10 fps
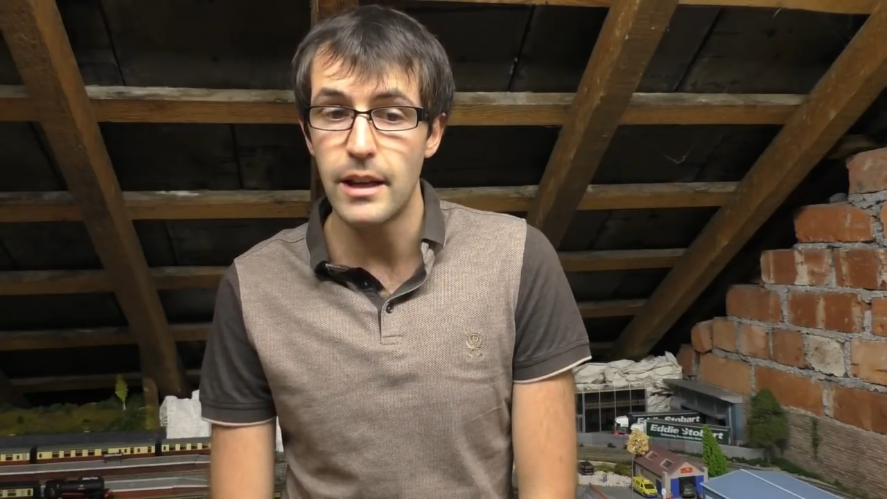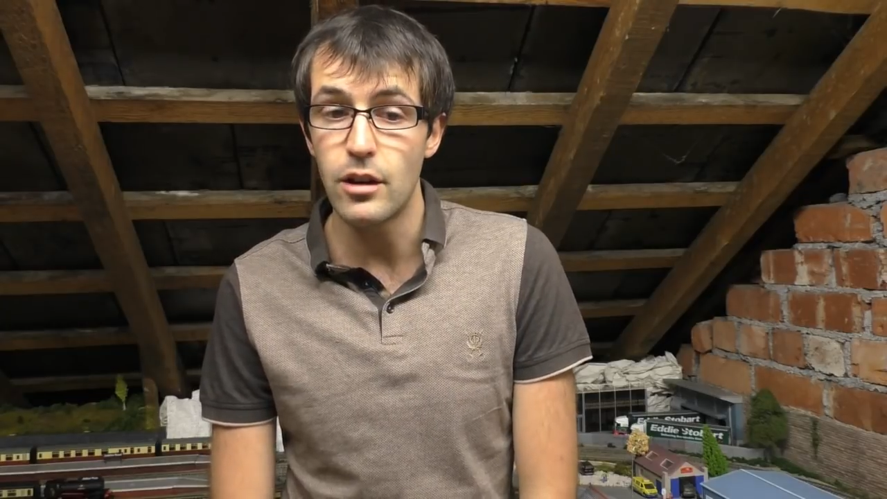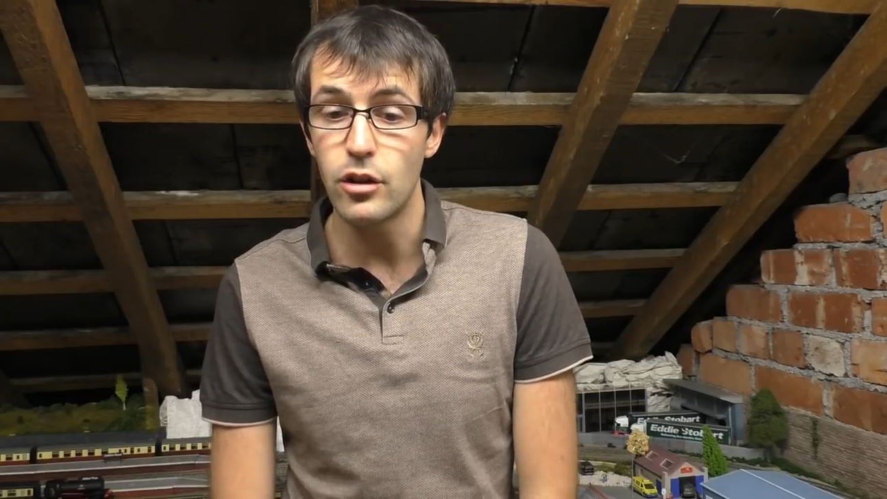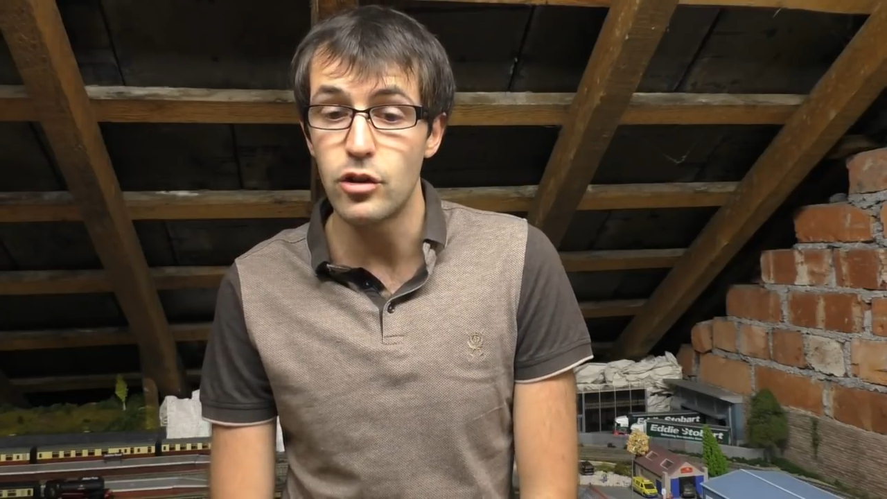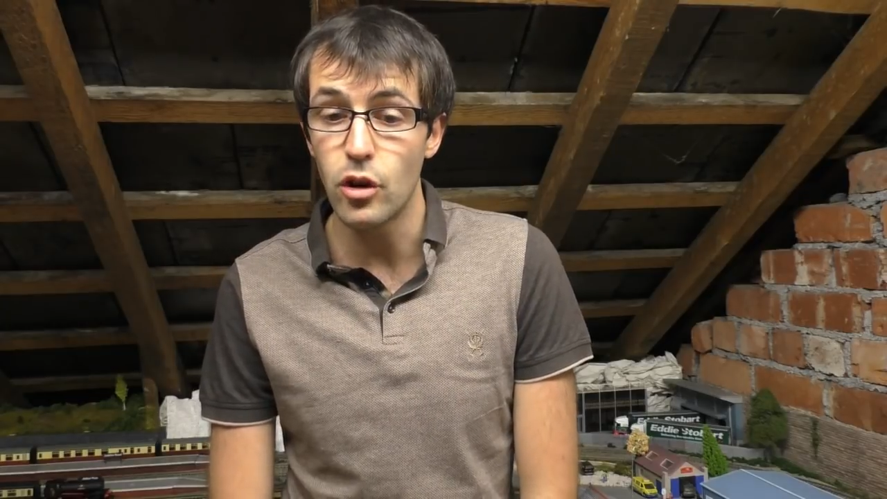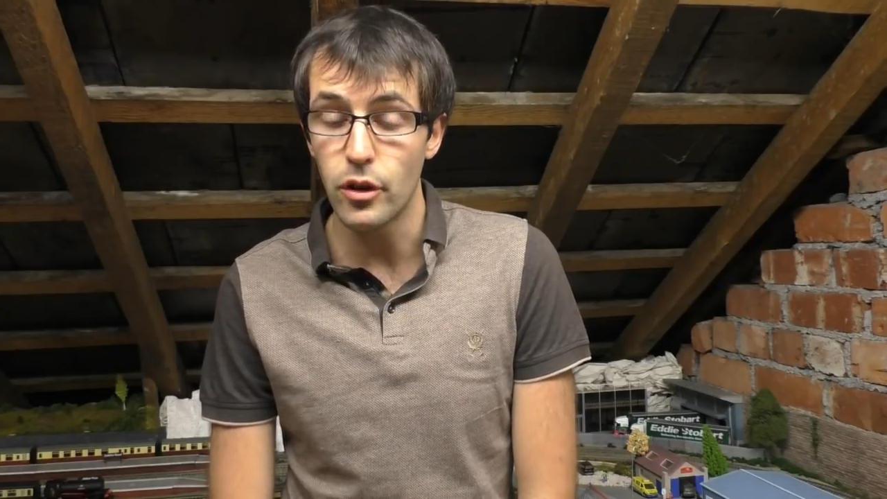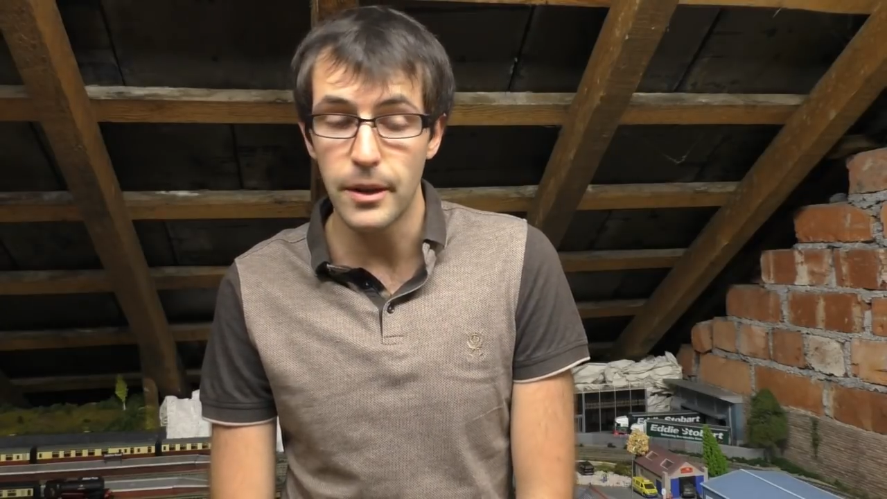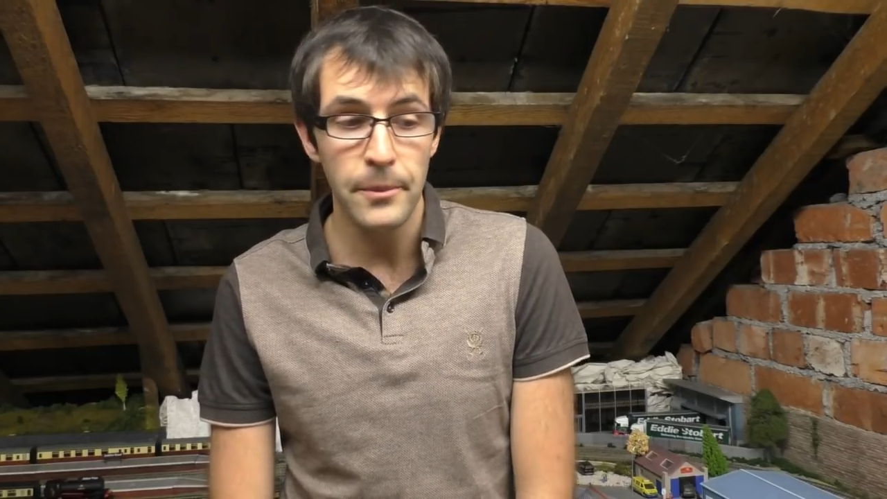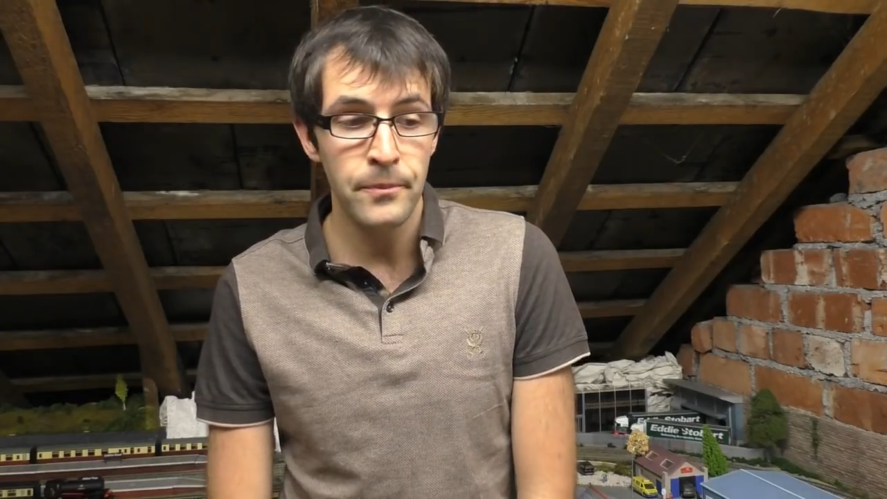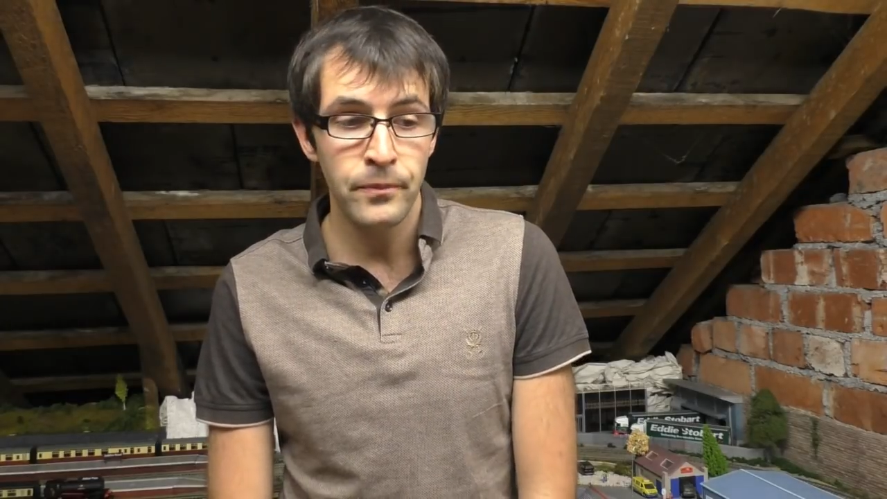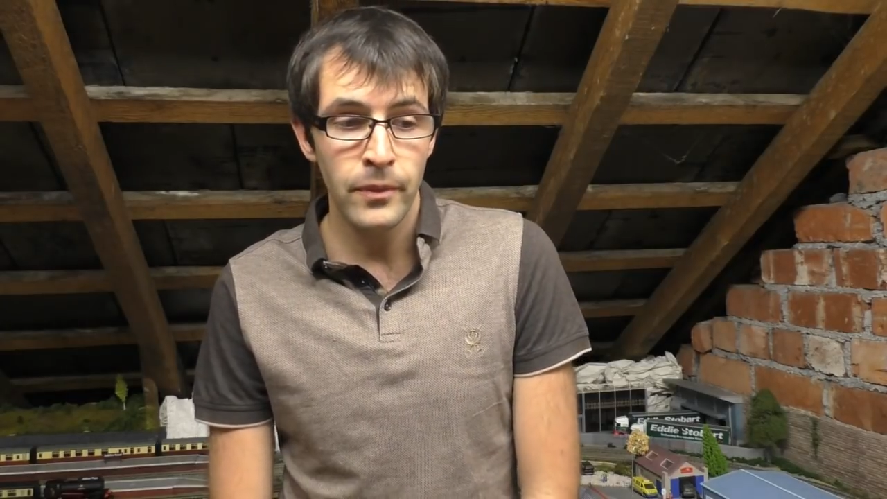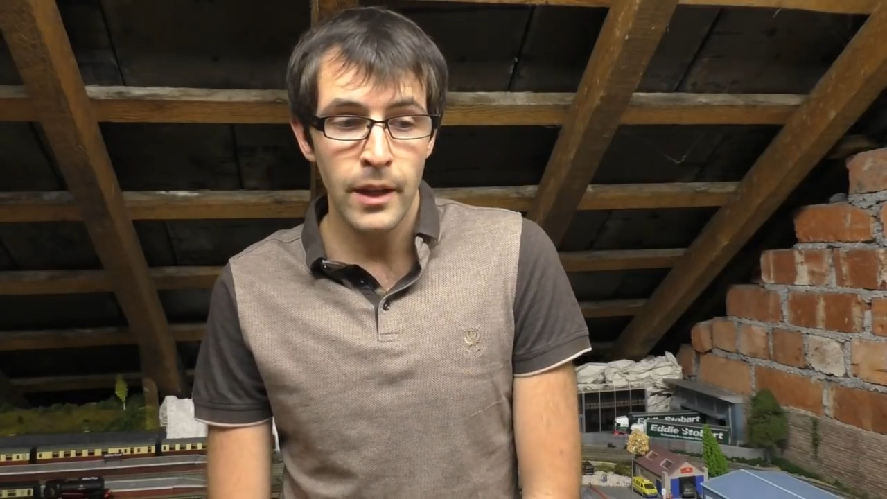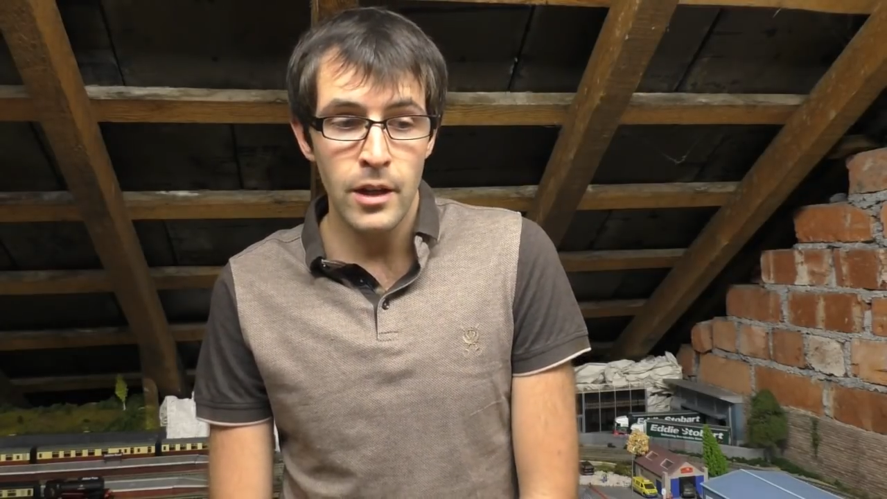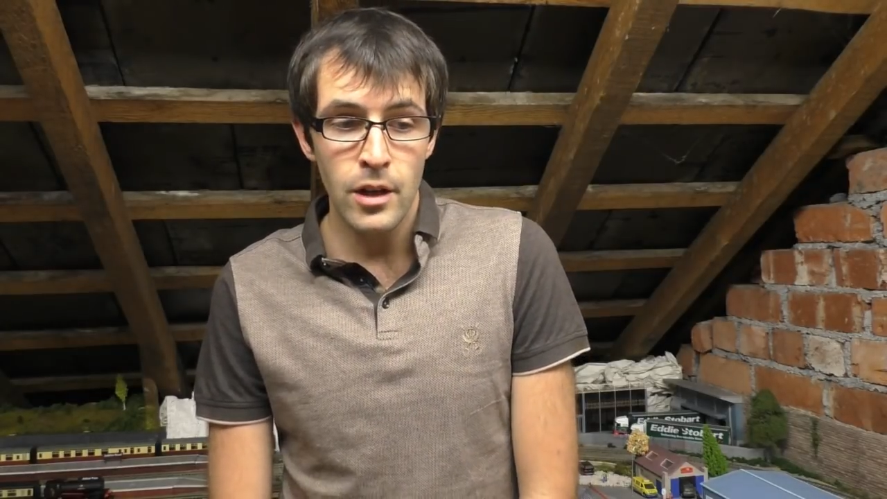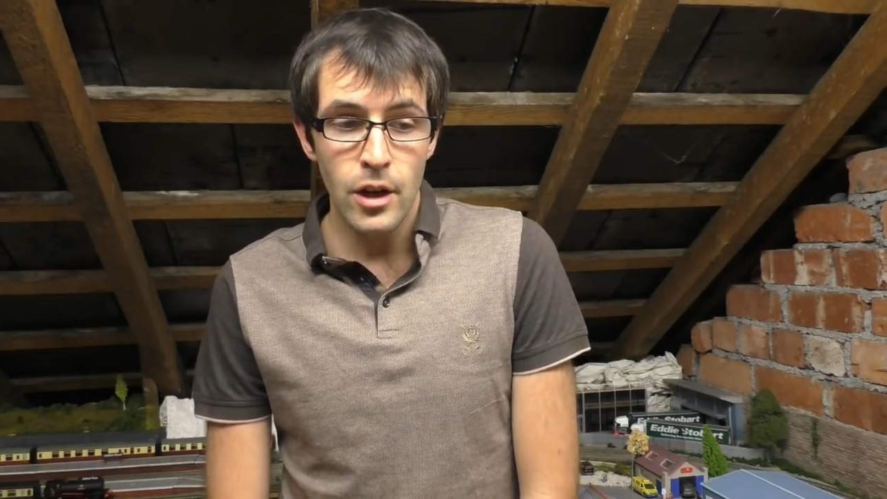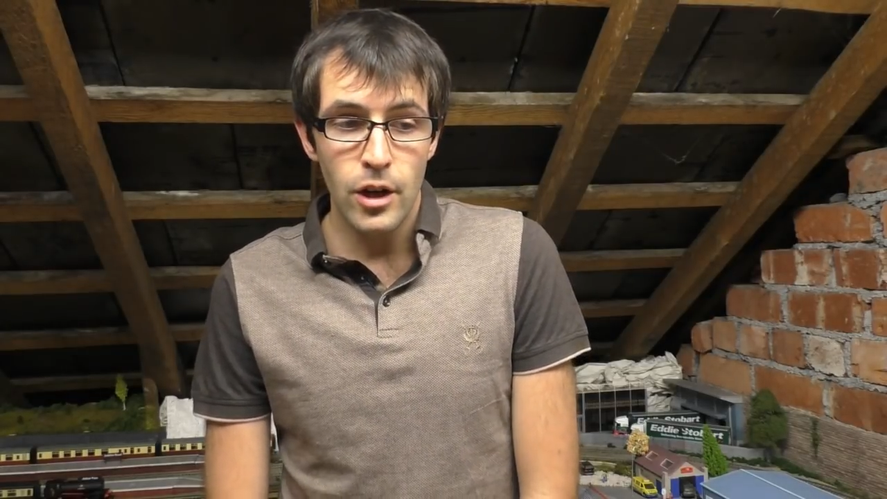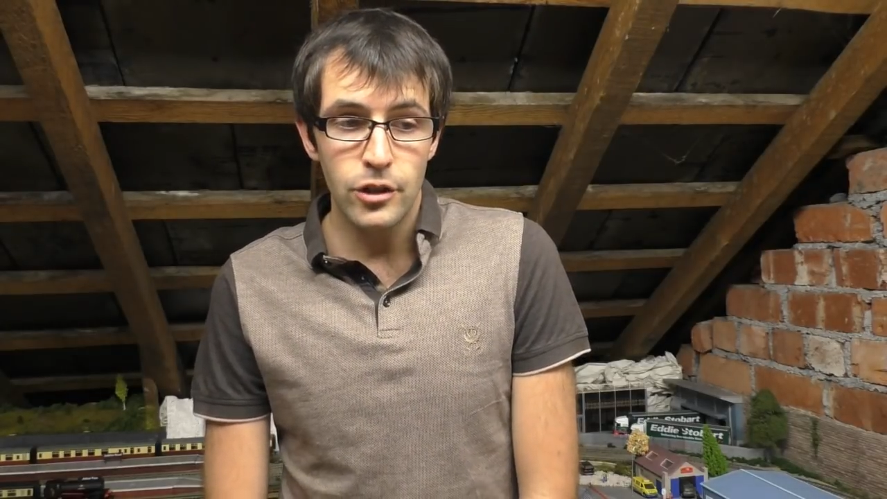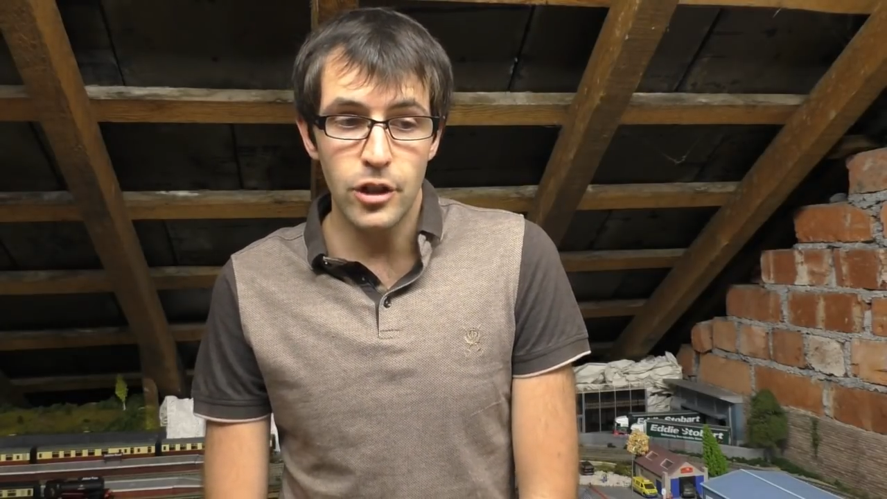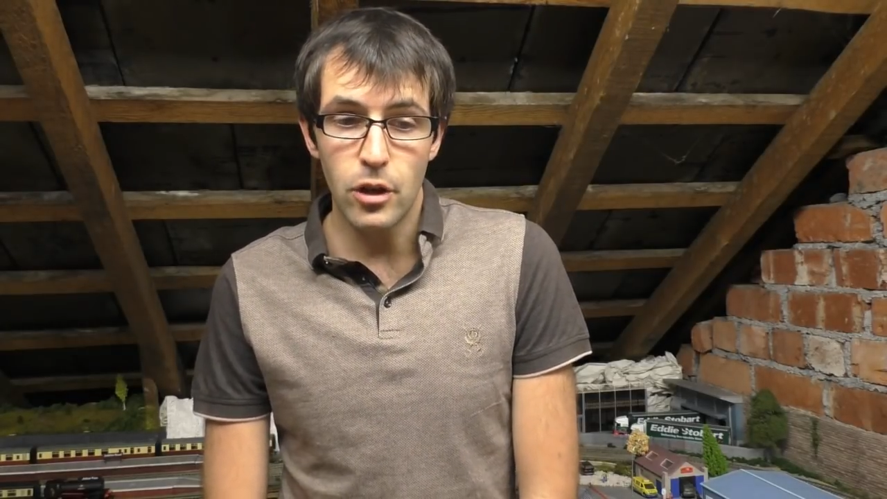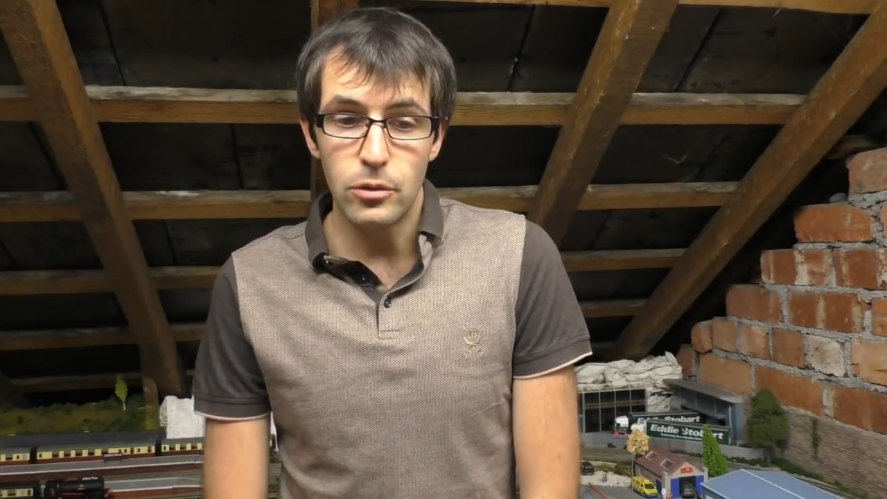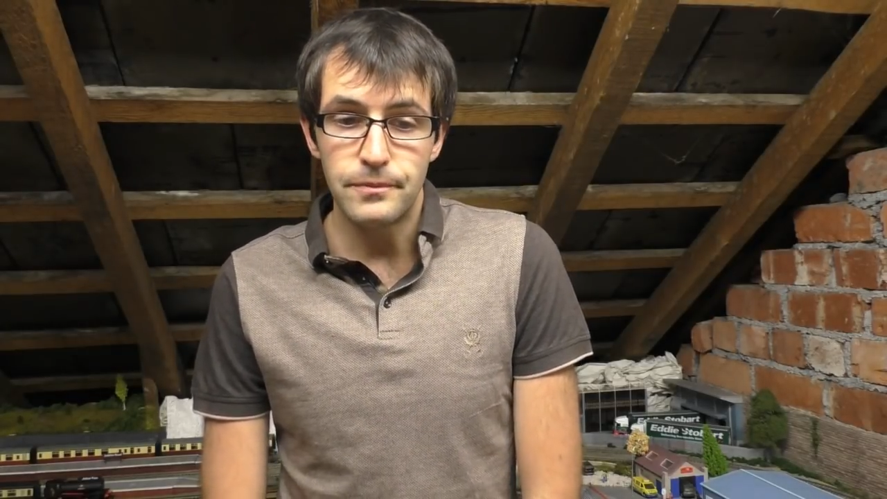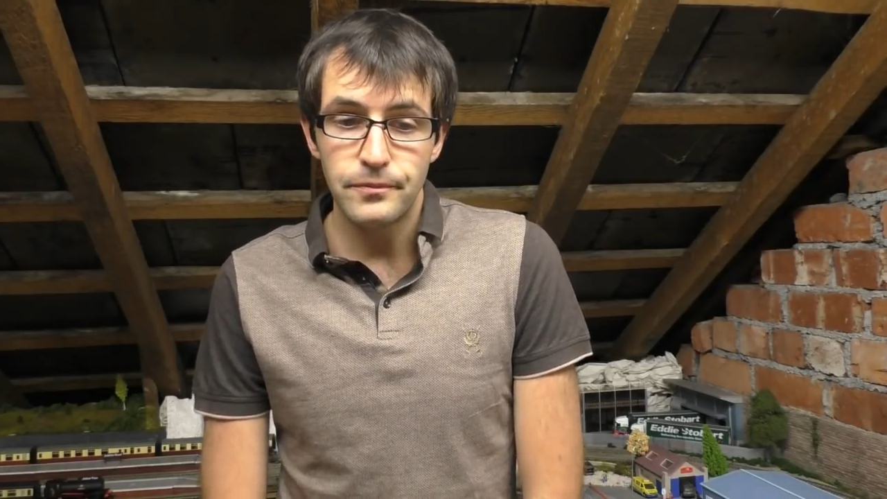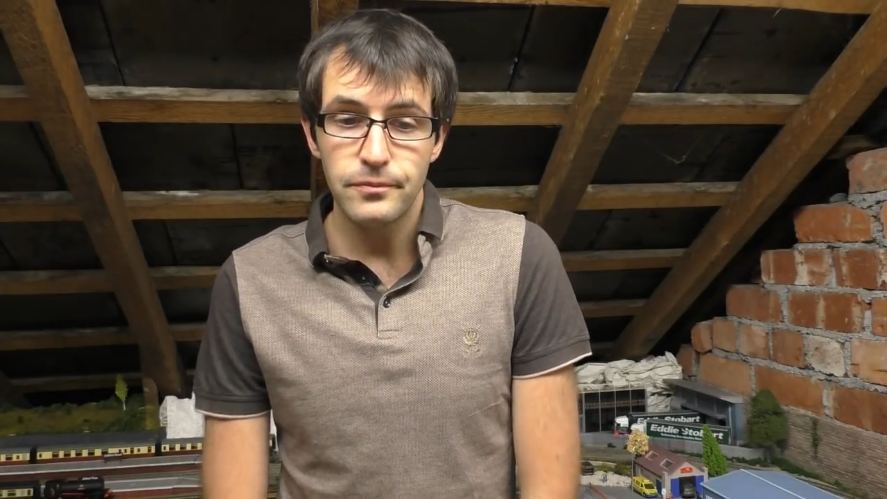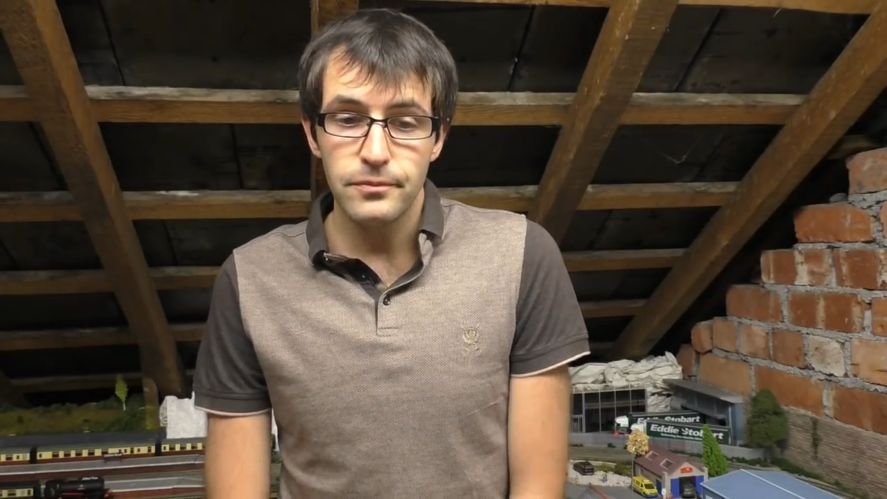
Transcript: enjoy. So,